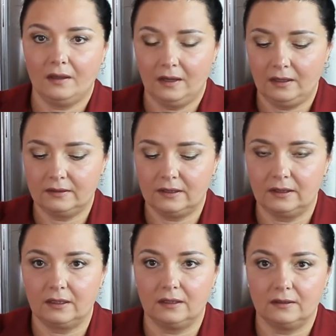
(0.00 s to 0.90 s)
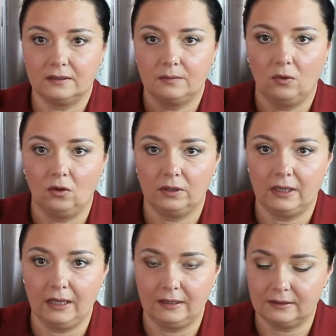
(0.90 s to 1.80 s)
And it's a little small
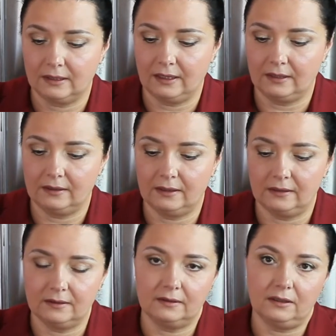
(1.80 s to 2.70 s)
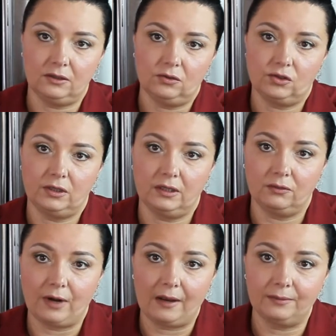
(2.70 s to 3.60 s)
cakes like this. They're usually
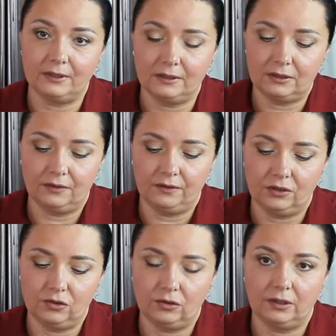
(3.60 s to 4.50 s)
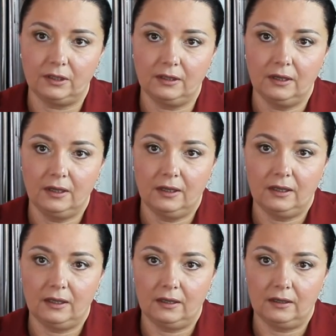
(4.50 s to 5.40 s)
wrapped individually
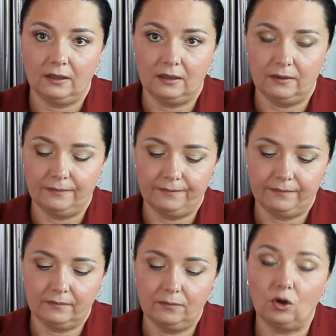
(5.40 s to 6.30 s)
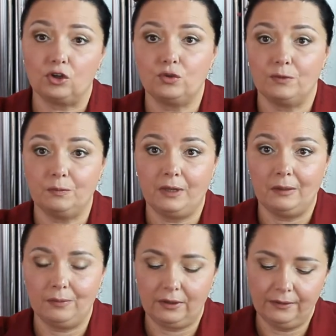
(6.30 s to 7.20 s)
in parchment
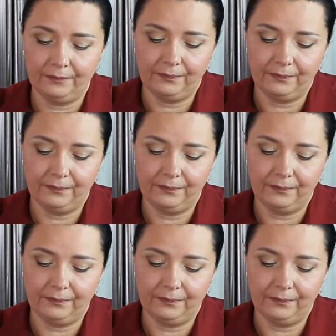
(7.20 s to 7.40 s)
paper.